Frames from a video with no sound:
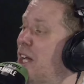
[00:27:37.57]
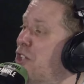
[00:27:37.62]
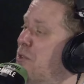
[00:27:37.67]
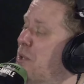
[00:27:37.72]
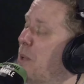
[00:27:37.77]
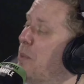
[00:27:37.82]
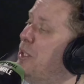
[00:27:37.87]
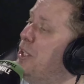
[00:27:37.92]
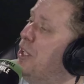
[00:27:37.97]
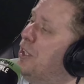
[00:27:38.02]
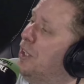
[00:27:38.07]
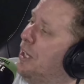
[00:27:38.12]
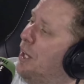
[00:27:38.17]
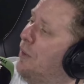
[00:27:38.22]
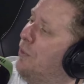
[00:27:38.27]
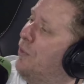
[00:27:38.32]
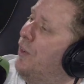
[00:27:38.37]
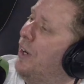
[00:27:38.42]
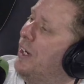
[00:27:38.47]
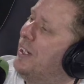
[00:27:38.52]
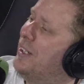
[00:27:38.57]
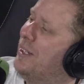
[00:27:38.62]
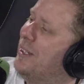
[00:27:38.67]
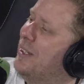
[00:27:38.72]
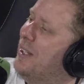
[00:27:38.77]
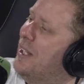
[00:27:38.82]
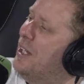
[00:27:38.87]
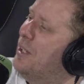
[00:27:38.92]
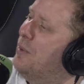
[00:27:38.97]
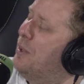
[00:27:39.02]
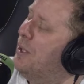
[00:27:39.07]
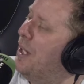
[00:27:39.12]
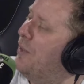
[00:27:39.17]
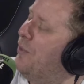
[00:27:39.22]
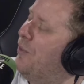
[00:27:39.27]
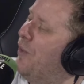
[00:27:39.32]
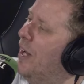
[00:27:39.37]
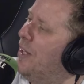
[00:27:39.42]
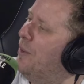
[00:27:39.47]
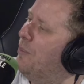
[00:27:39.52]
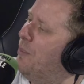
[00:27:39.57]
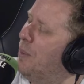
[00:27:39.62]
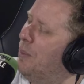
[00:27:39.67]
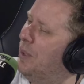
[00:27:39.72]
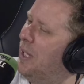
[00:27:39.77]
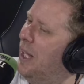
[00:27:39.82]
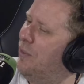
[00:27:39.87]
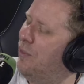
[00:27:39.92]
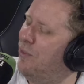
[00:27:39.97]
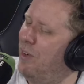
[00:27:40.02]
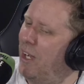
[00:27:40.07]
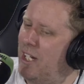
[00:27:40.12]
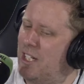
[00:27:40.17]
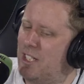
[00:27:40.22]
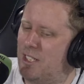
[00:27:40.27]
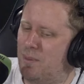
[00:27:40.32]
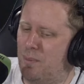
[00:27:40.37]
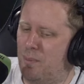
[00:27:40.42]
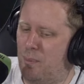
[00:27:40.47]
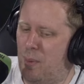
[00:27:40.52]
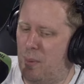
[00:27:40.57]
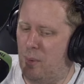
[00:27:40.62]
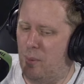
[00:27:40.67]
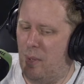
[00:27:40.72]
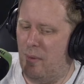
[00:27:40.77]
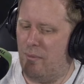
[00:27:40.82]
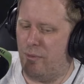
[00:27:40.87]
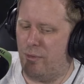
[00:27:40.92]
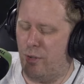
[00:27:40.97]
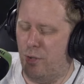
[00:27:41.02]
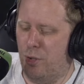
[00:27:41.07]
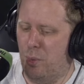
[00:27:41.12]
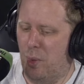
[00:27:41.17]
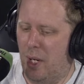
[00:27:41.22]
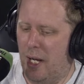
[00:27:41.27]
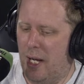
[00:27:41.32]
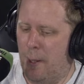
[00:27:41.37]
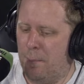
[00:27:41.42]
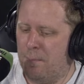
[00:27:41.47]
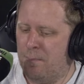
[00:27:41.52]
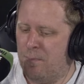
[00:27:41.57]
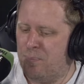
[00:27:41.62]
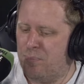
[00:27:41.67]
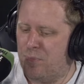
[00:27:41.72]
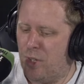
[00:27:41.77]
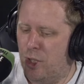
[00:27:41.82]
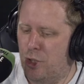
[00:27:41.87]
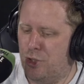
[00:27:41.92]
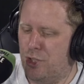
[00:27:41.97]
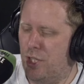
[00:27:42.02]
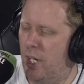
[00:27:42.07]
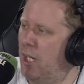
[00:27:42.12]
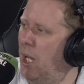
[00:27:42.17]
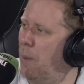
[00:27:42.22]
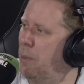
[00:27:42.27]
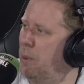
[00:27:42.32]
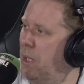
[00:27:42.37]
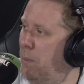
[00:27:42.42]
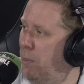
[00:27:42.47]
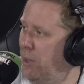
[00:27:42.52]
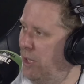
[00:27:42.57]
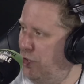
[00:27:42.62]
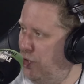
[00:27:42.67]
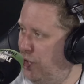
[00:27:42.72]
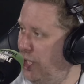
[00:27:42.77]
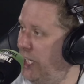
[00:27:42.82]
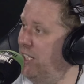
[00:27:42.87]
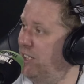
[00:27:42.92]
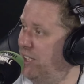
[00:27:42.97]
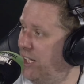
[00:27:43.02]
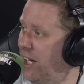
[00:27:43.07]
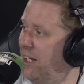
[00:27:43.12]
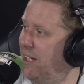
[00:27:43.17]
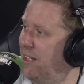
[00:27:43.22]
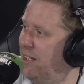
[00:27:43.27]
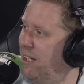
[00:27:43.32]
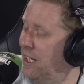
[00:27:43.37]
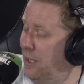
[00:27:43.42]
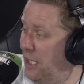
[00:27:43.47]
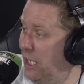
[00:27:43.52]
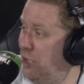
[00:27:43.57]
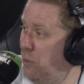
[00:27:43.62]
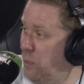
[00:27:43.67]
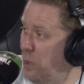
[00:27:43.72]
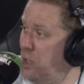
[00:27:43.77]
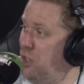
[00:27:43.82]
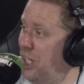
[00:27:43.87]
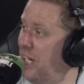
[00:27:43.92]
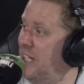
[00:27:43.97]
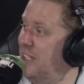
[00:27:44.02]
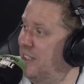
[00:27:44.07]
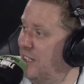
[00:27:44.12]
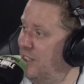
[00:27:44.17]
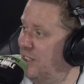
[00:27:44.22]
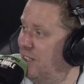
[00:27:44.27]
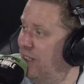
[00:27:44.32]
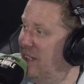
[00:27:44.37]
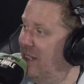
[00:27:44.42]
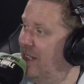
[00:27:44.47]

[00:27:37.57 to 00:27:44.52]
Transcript: you remember when you that bit phase, fashionable? Remember that, remember that phase people went through where you turn up and it'd be a cheesecake. It, there should be cheeses.